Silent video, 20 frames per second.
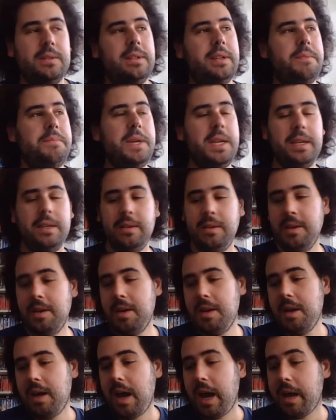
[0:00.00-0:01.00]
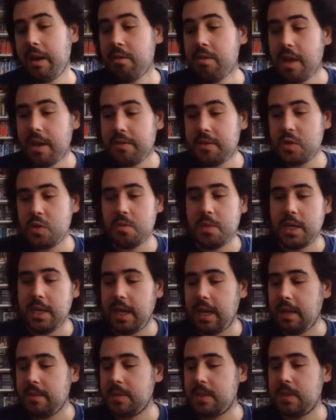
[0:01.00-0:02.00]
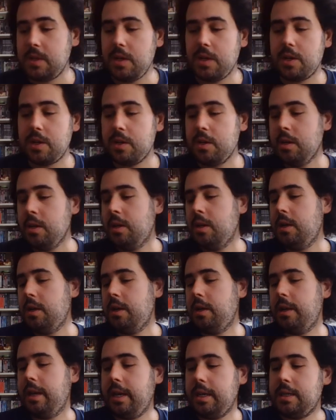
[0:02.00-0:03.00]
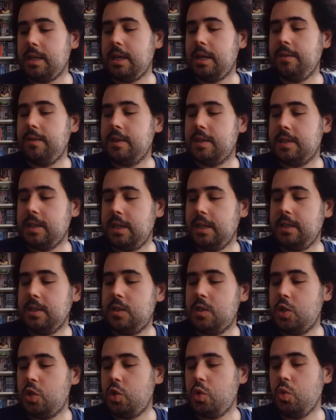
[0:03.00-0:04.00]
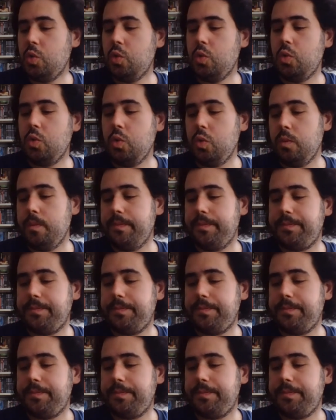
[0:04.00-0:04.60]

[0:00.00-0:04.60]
I mean, I don't have too many games here that I decided to